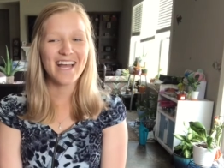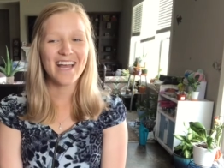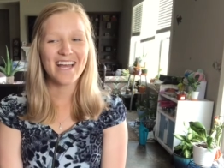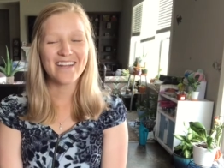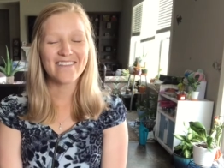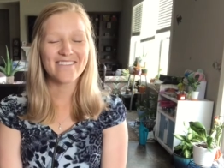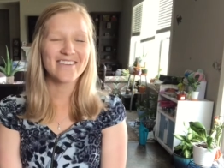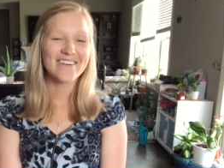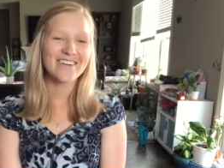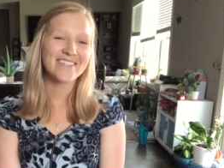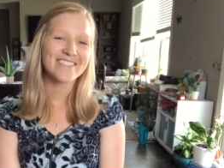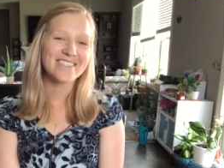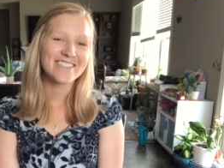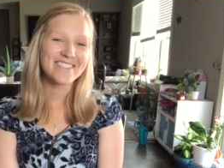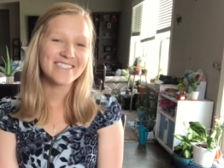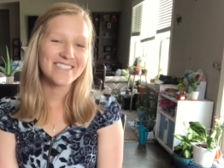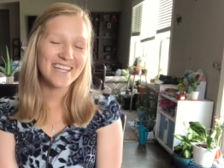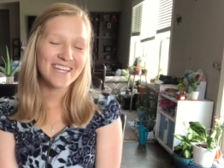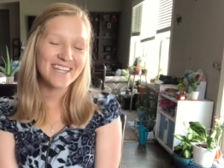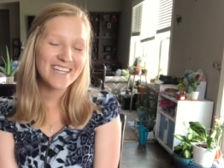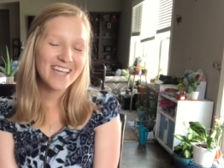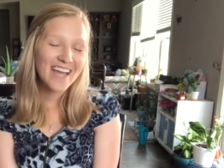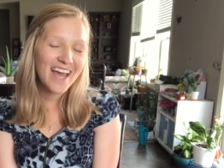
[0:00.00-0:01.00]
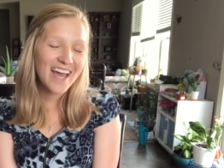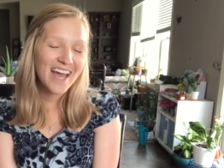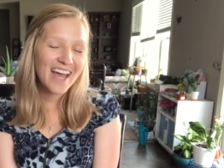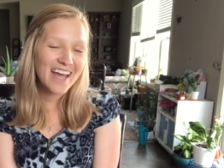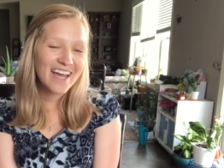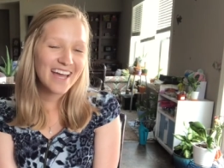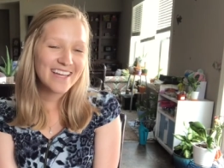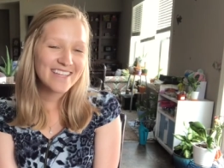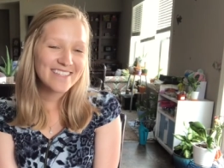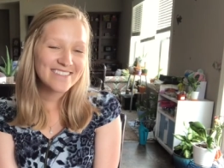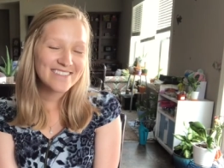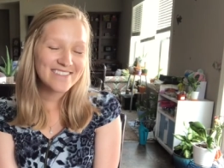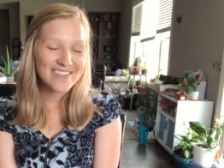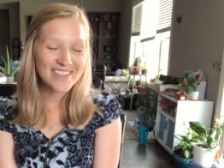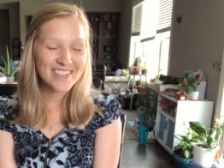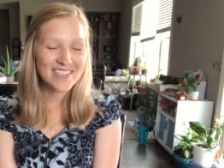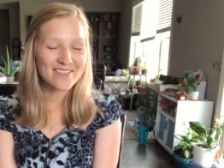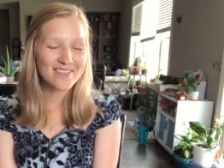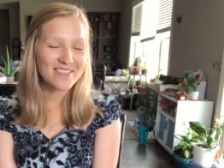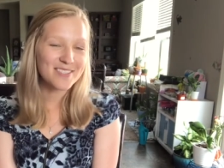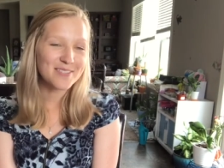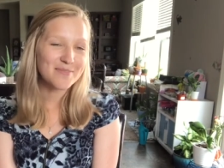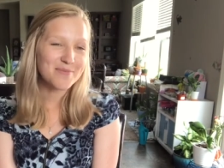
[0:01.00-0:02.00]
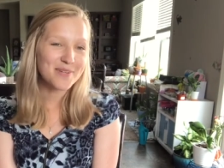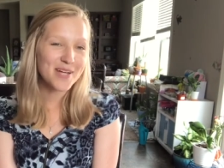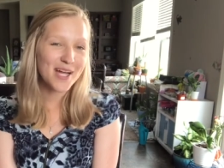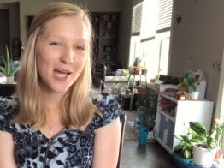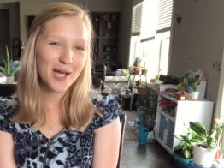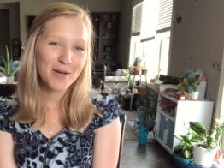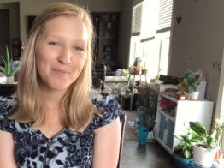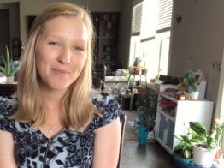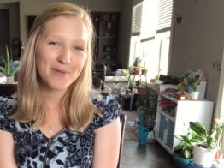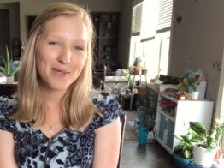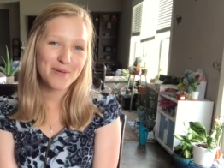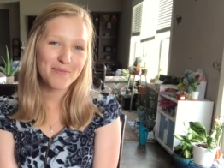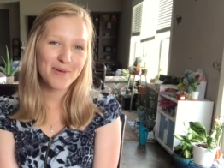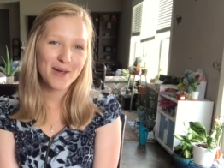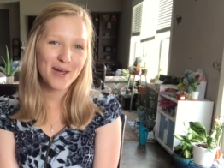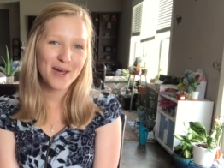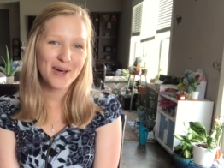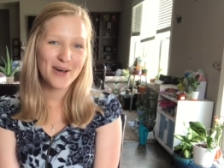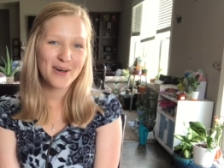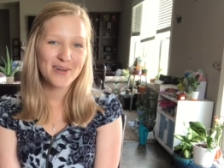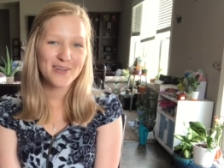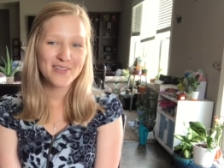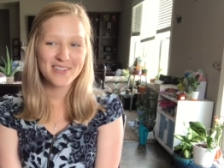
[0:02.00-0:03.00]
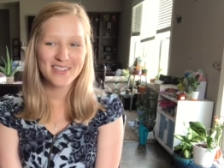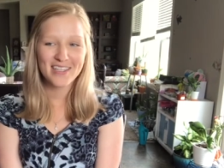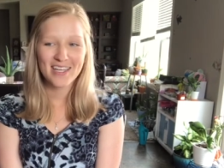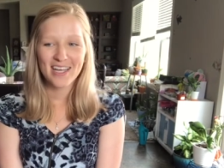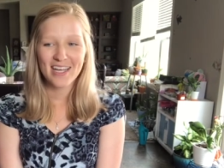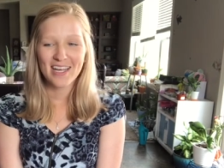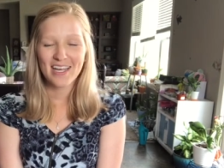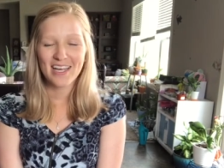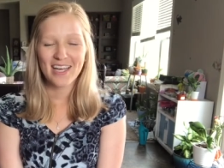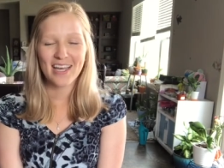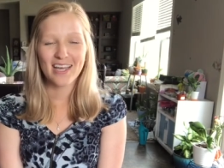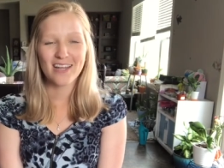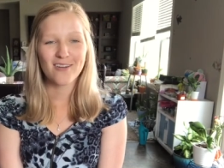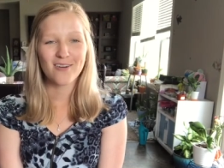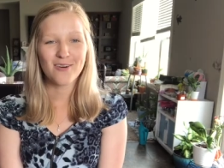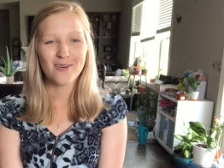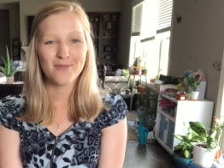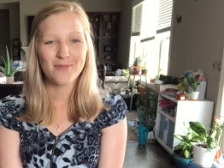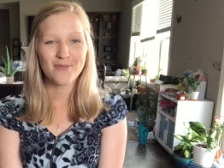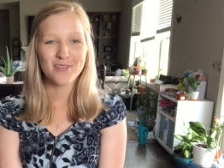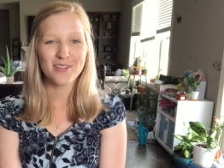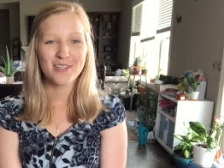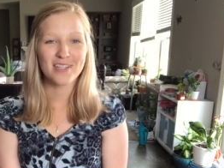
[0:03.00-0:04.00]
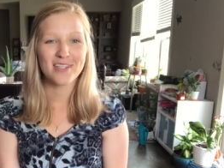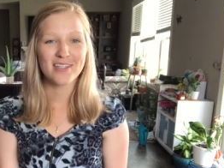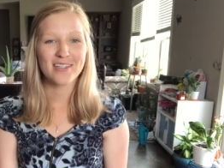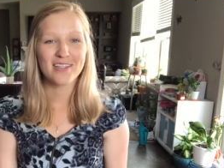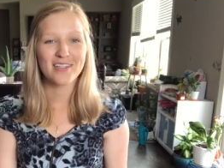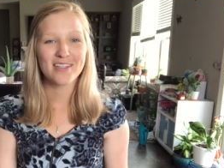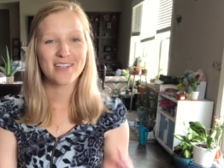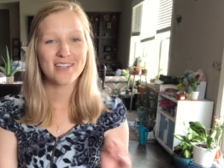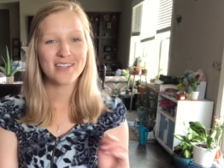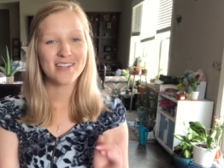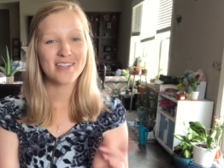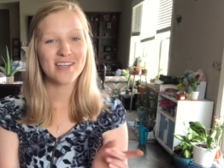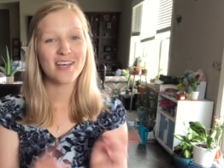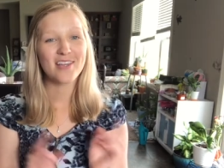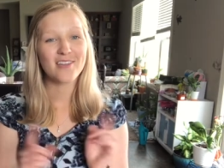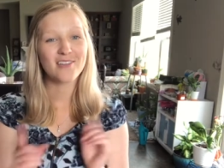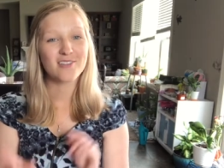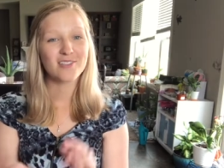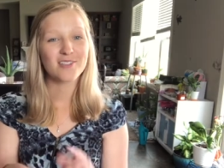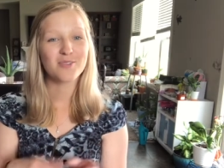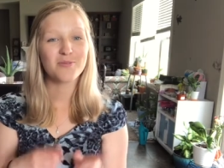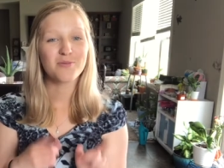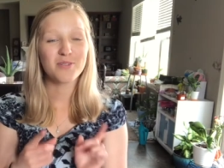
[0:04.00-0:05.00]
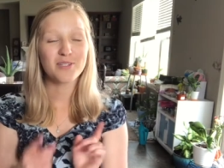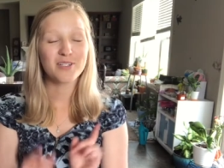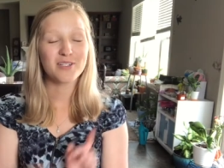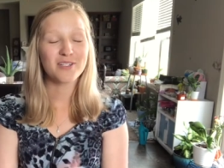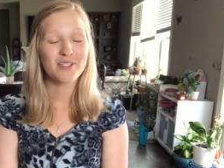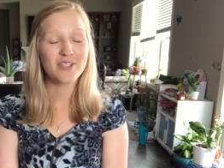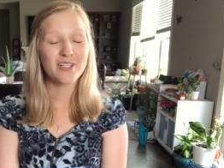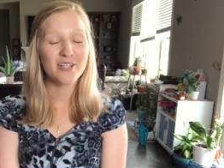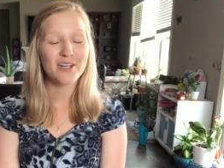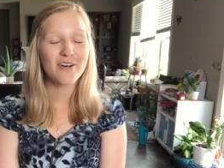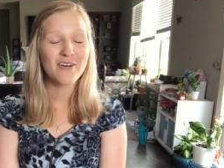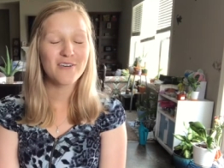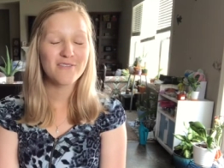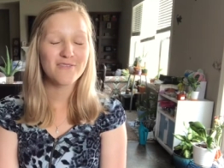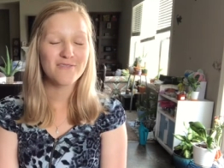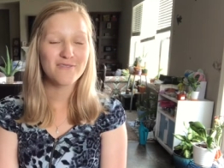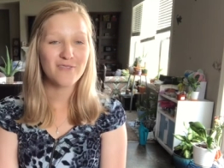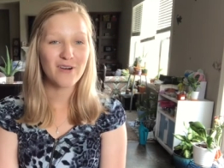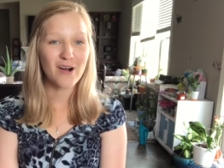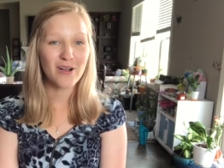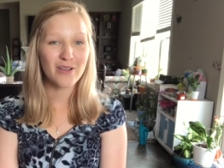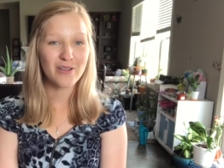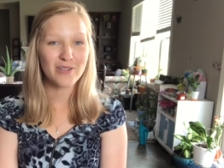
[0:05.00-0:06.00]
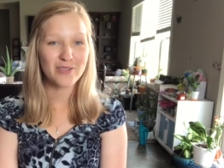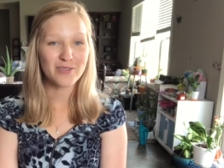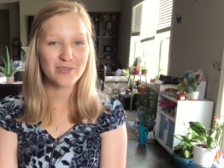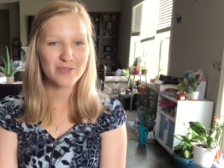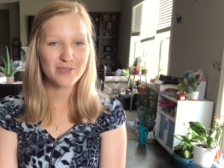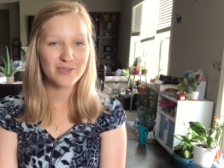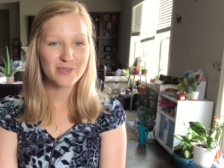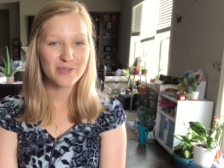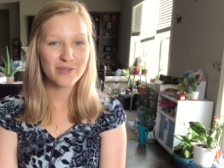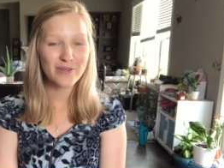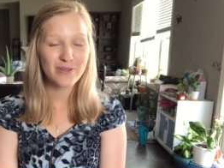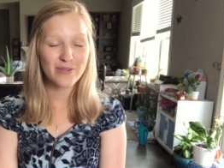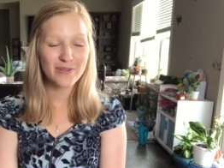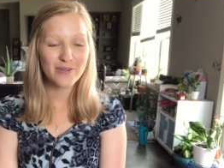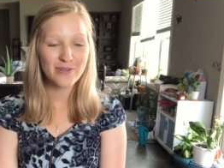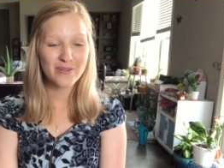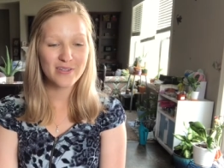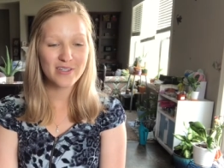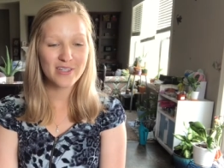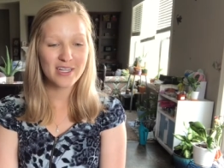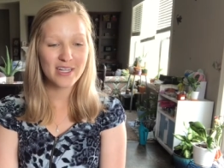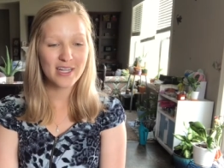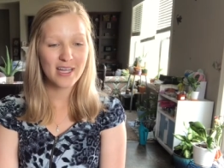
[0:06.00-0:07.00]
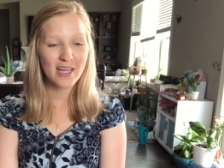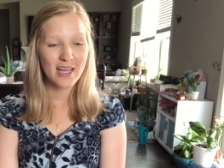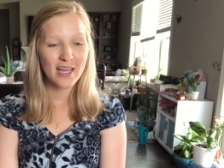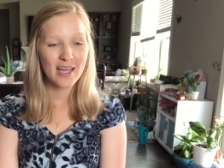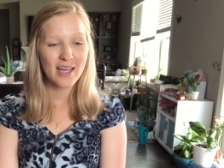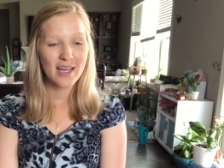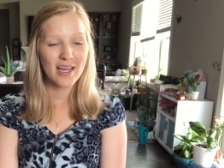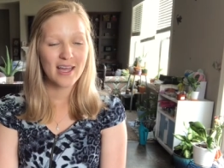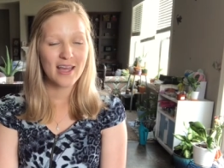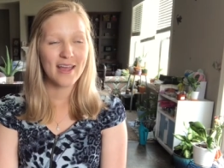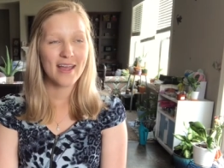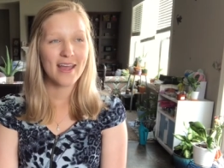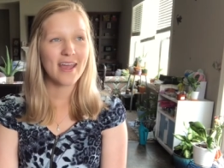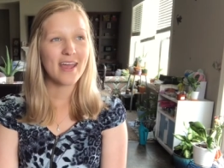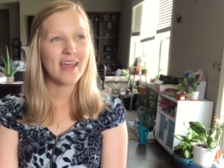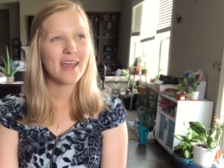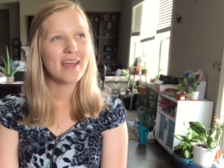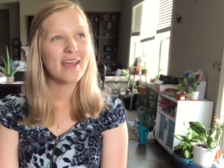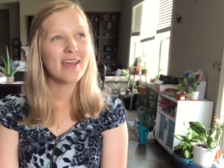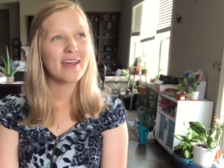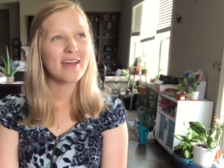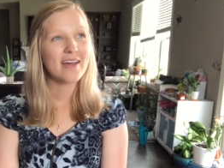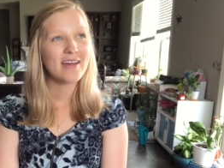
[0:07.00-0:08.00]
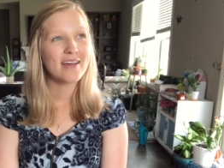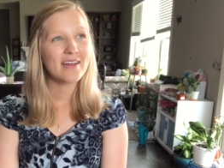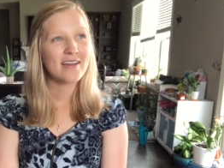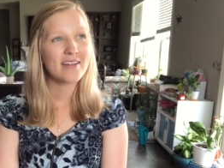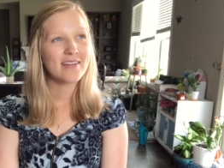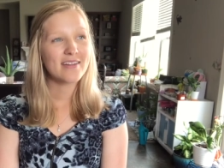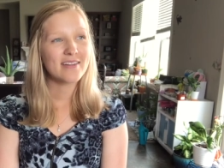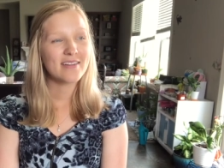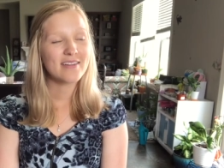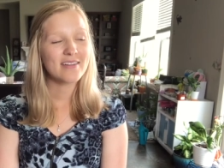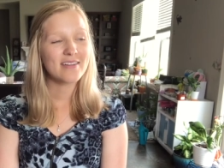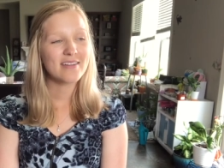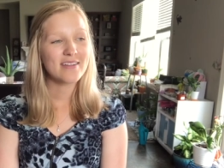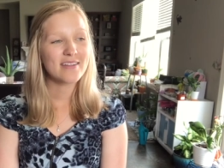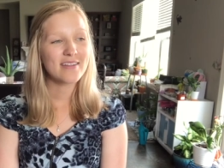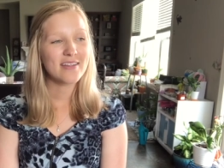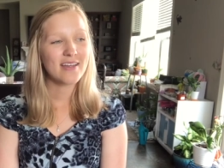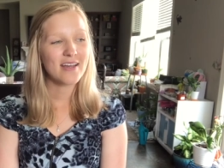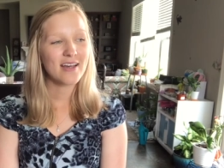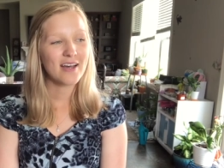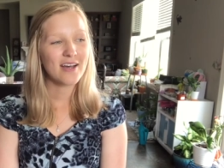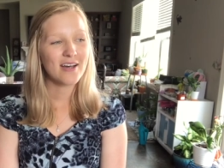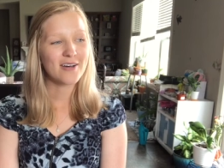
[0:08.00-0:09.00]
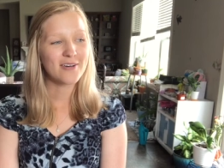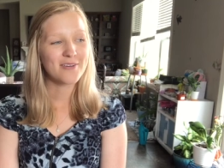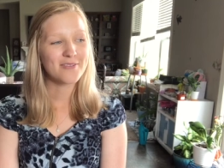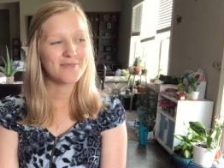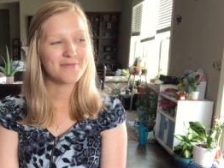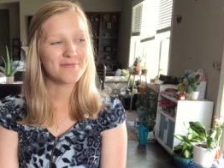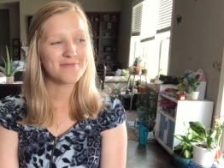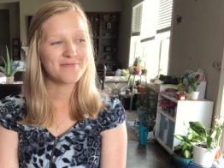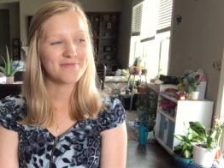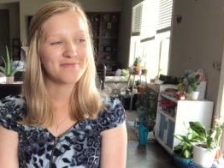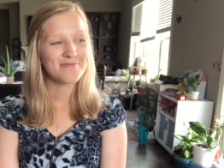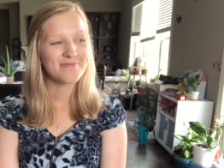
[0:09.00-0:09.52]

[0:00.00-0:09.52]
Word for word: And of course she said yes, which I'm super happy about. And hopefully the others will follow soon. And um,